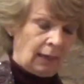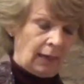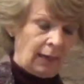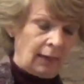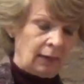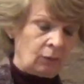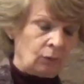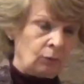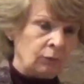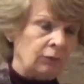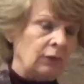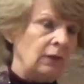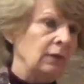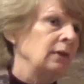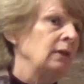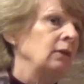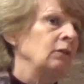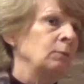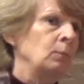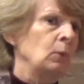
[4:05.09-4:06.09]
And also
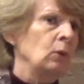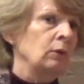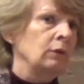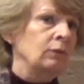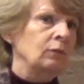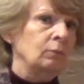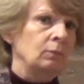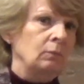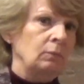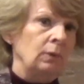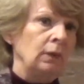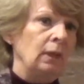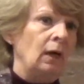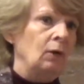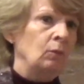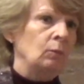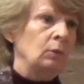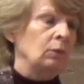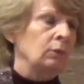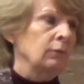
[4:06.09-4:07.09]
these books, we
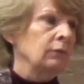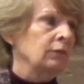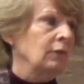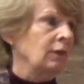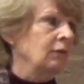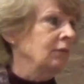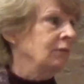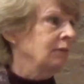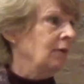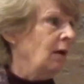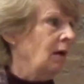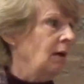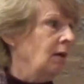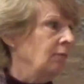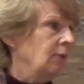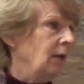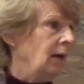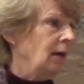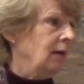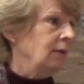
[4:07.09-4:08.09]
hope, will also
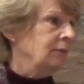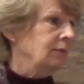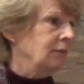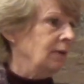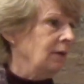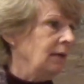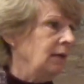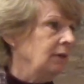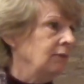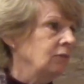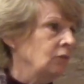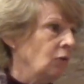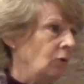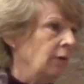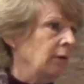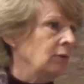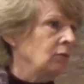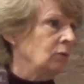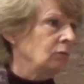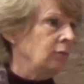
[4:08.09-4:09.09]
serve as a
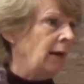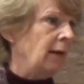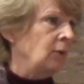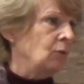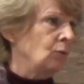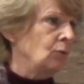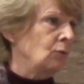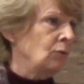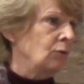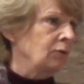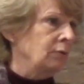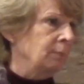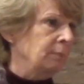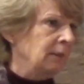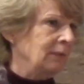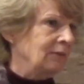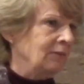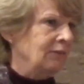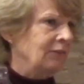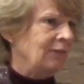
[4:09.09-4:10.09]
historical record.
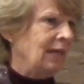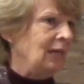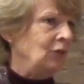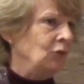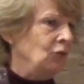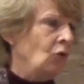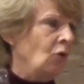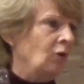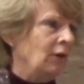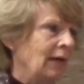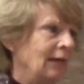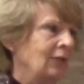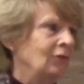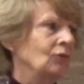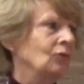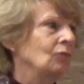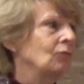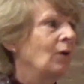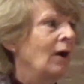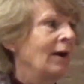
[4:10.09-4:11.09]
Because as I say, you're not going
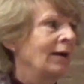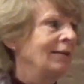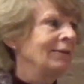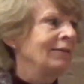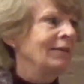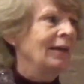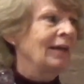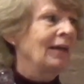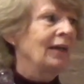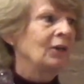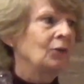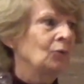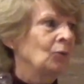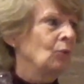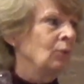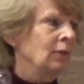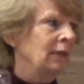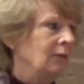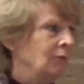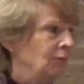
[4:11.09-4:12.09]
to find it in
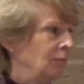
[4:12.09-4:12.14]
all the